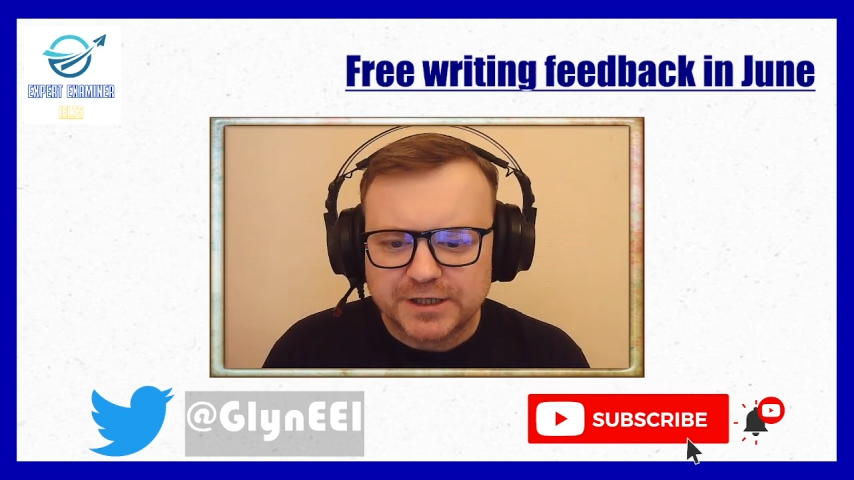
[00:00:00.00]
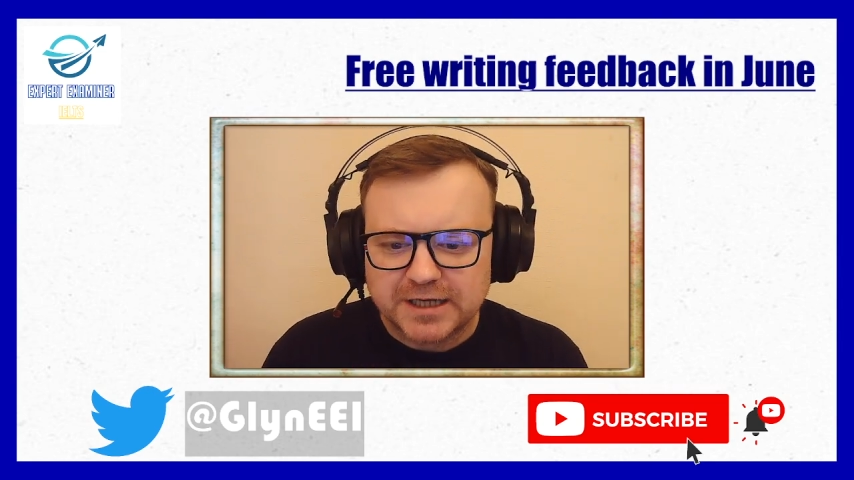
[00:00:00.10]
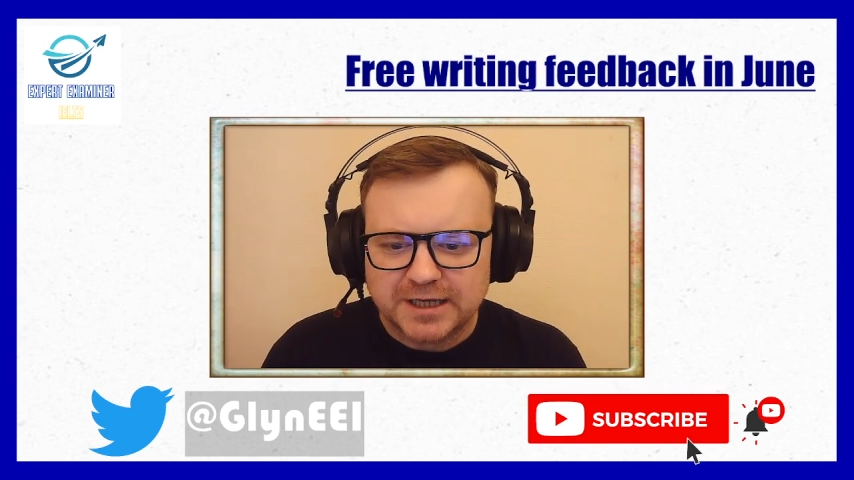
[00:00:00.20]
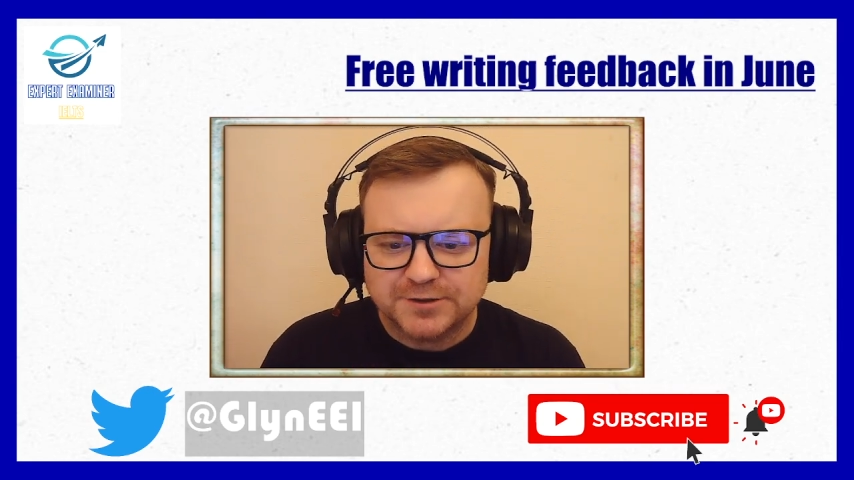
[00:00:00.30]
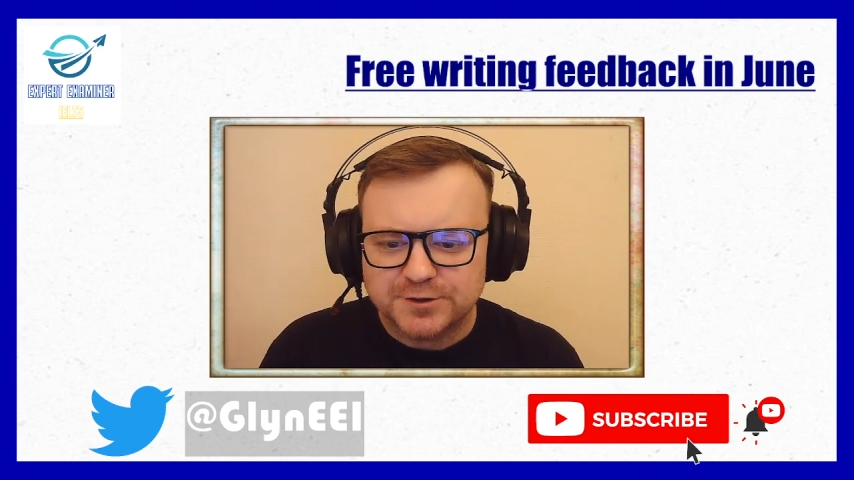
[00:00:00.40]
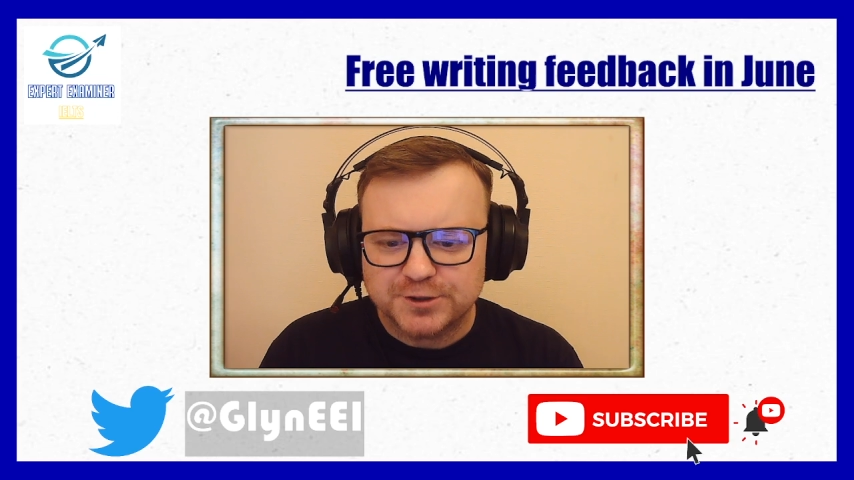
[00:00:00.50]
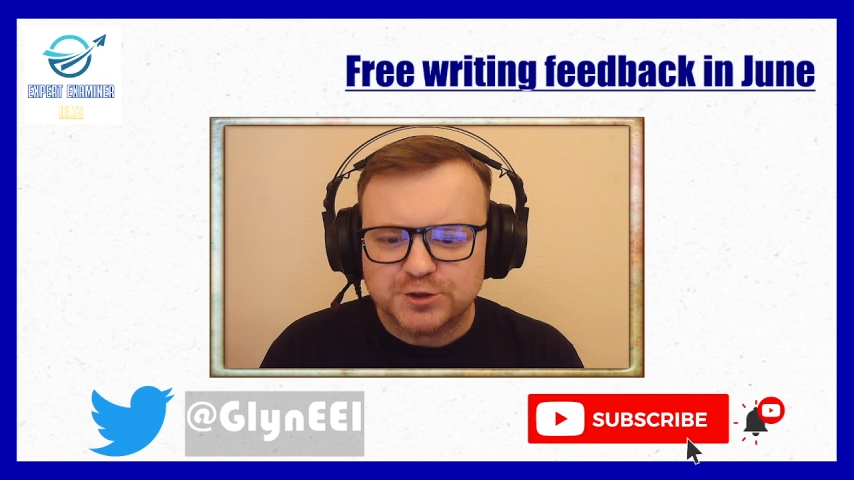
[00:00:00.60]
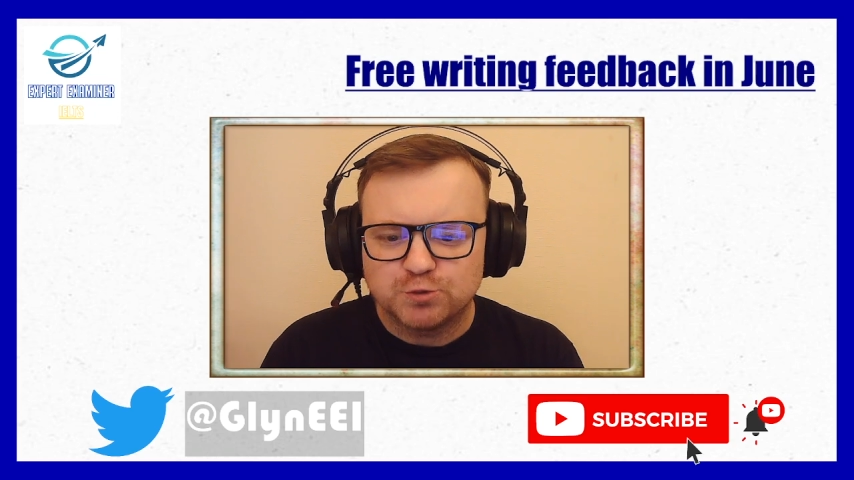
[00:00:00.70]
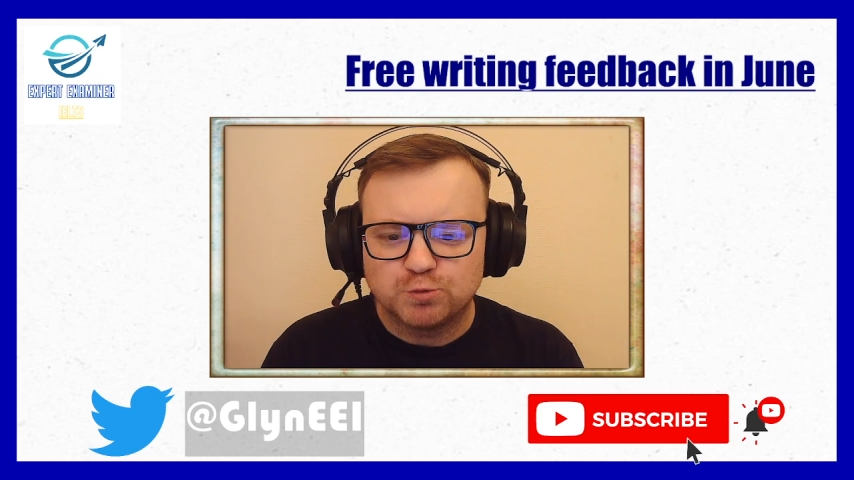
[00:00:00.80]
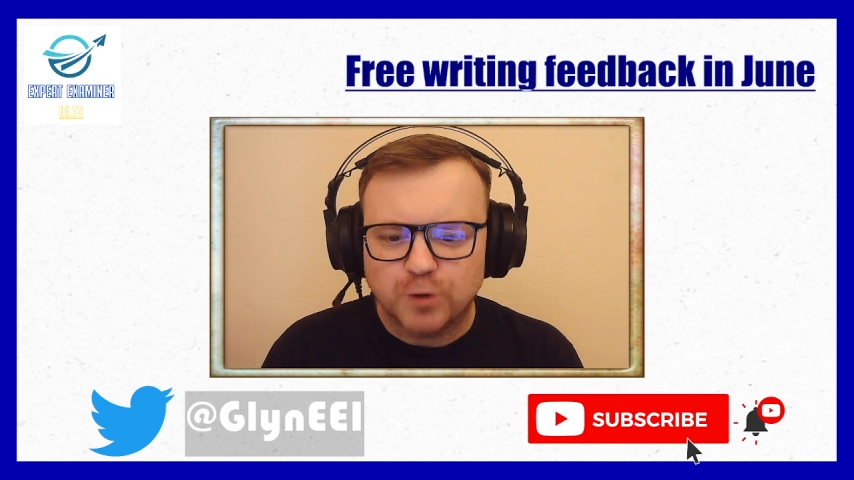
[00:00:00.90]
candidate's
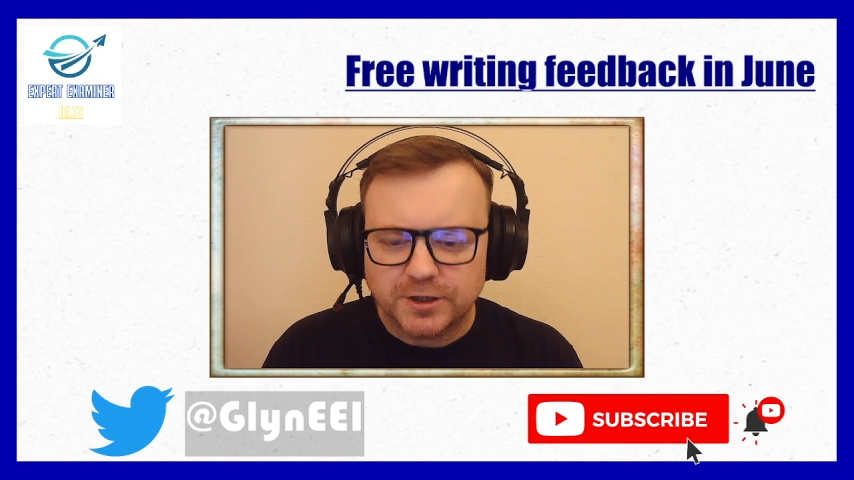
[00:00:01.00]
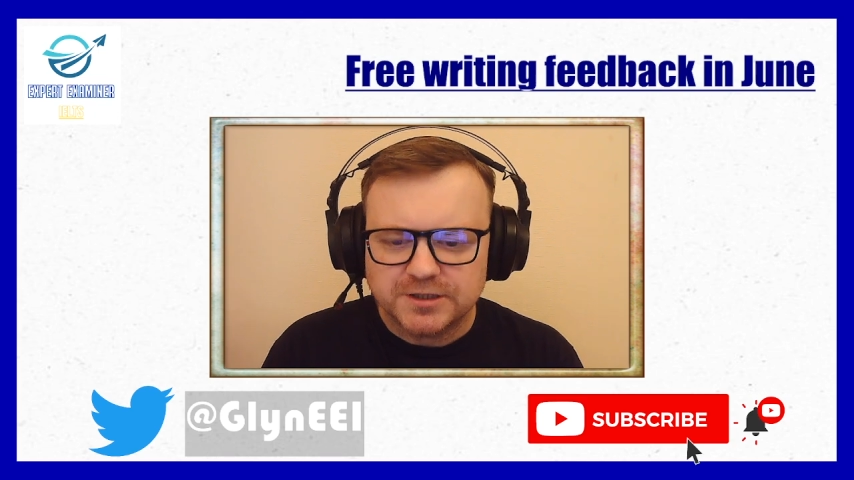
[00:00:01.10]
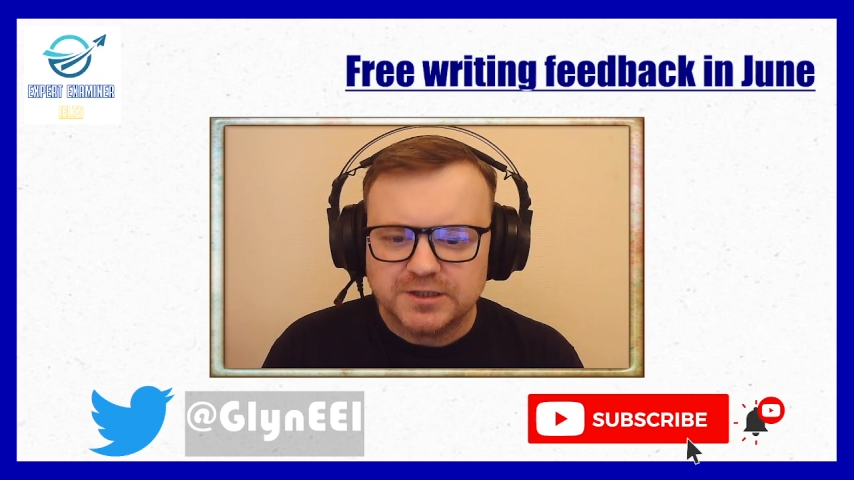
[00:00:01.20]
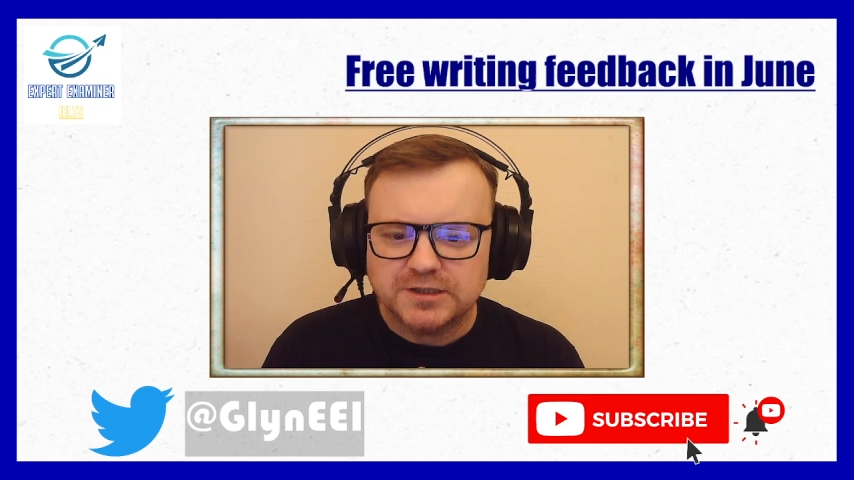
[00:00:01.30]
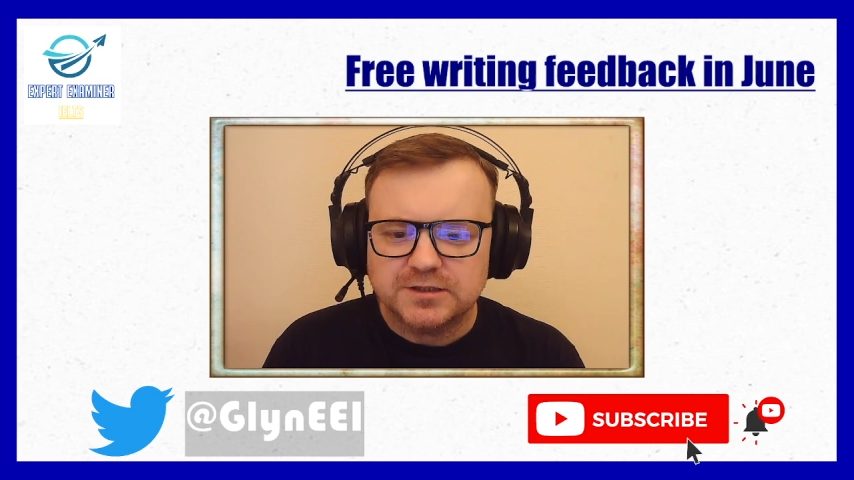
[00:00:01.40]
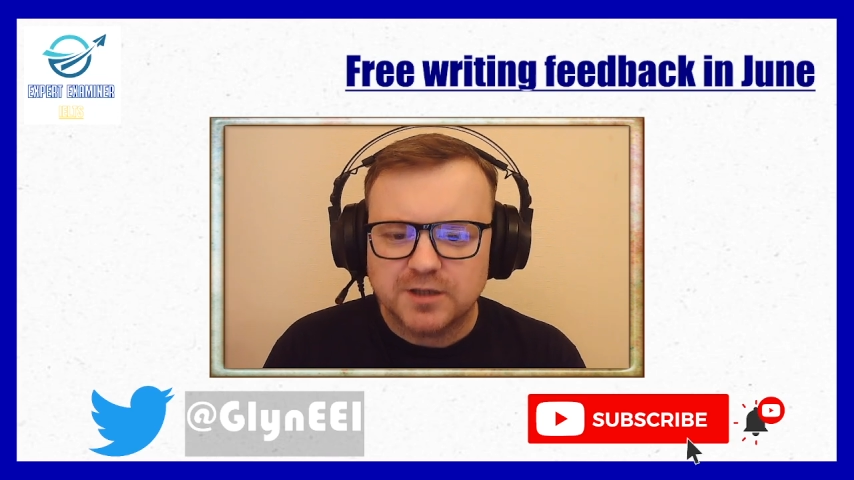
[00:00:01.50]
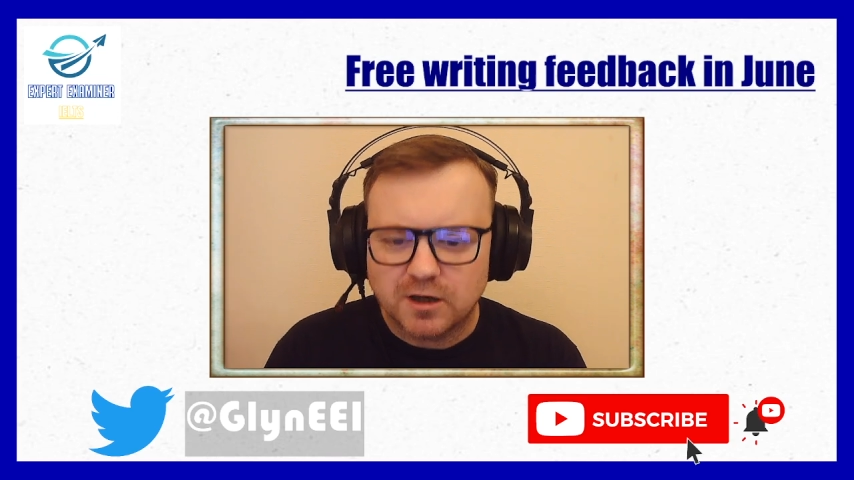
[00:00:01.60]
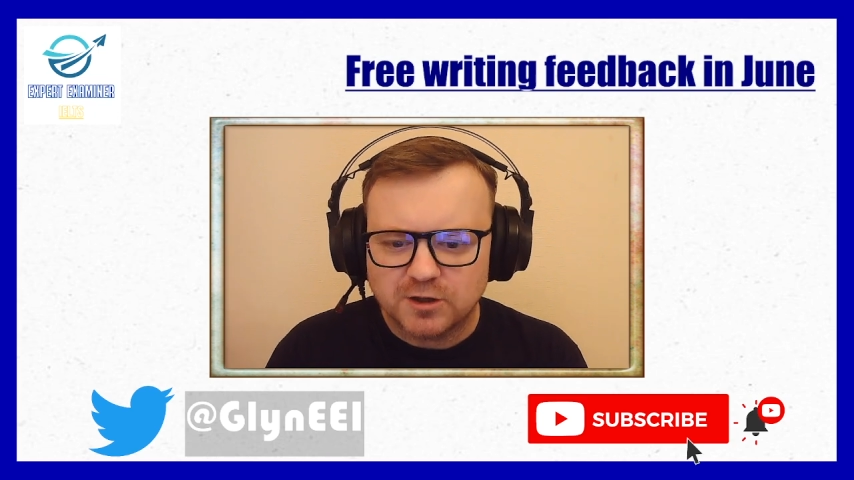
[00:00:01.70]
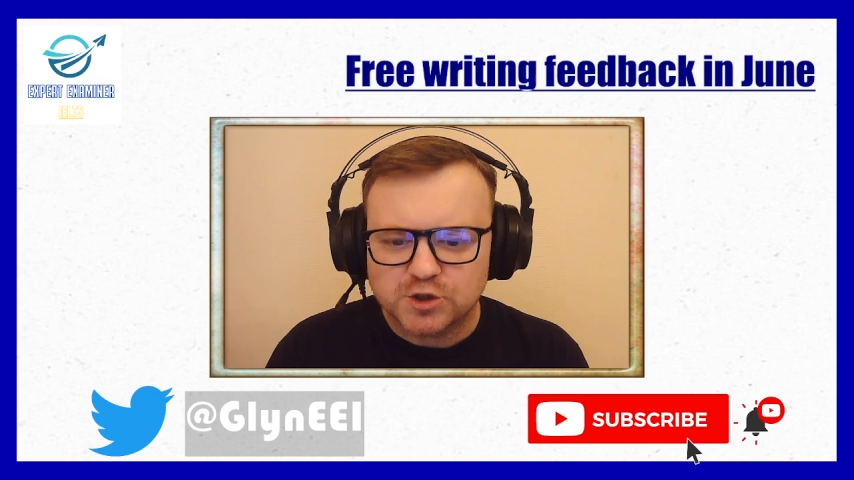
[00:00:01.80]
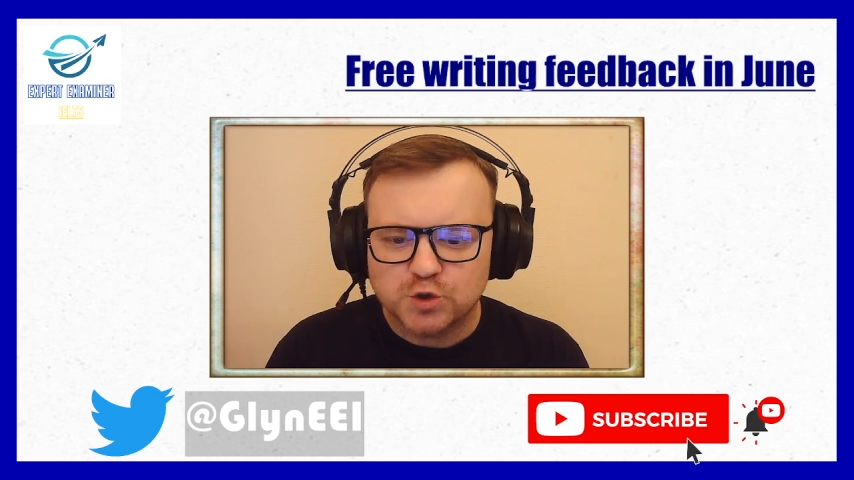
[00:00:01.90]
writing
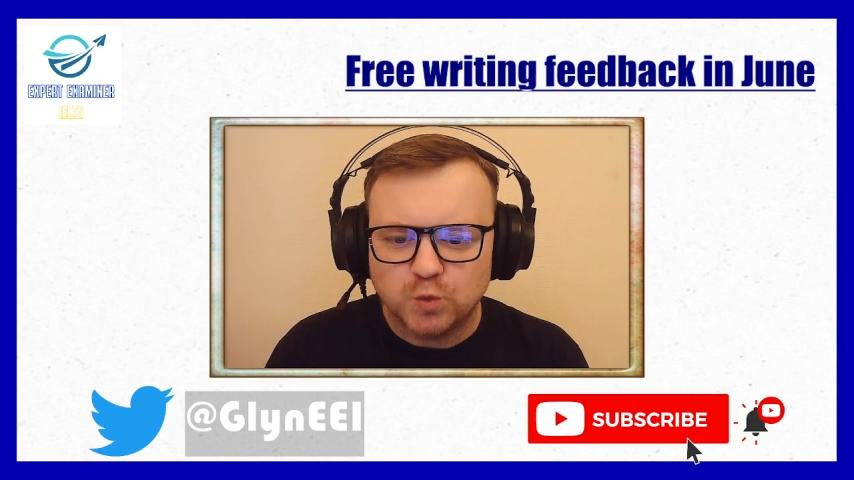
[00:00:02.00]
task